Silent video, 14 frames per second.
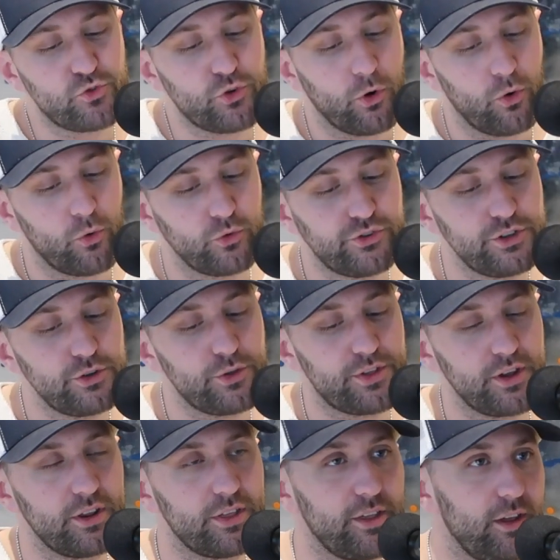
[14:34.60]
So do you
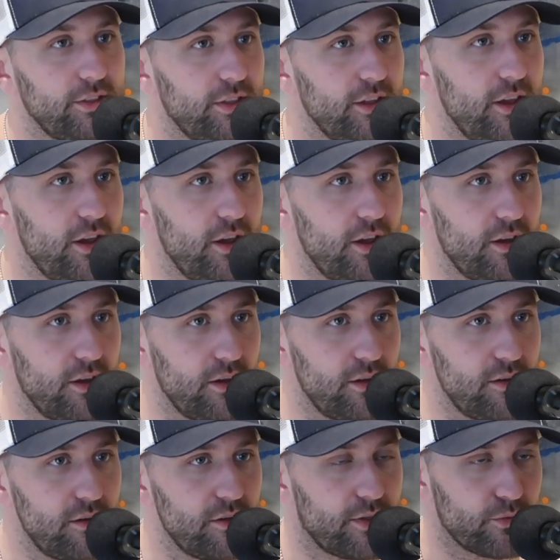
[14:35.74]
think that
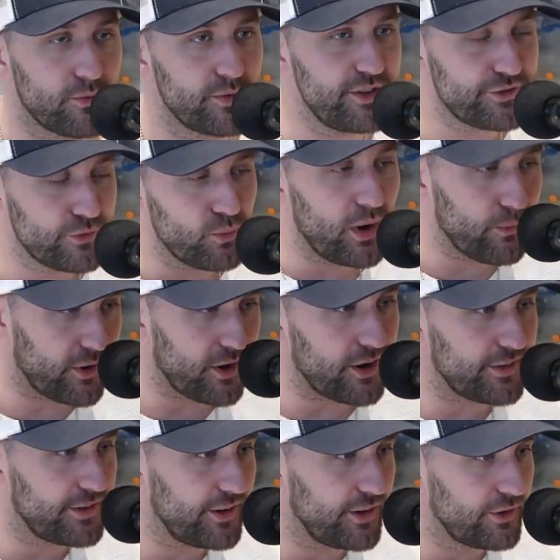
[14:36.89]
the reason why we're
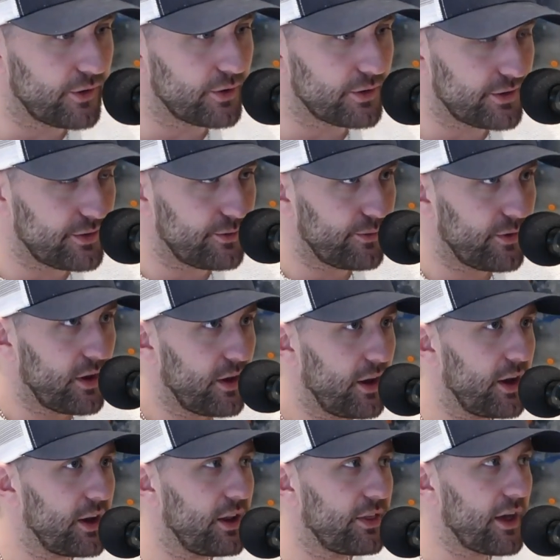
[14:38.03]
not seeing those
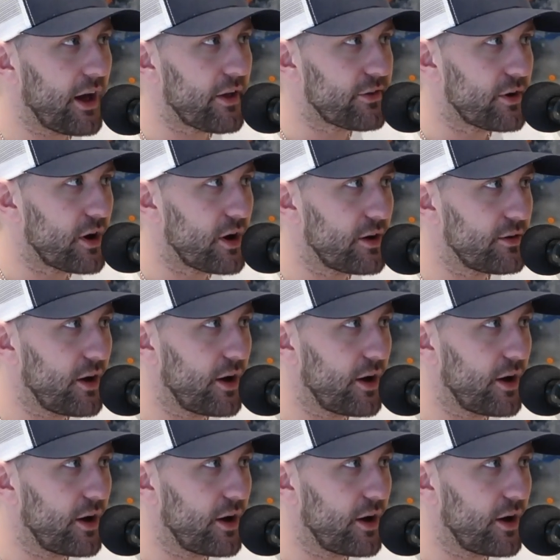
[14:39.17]
80,000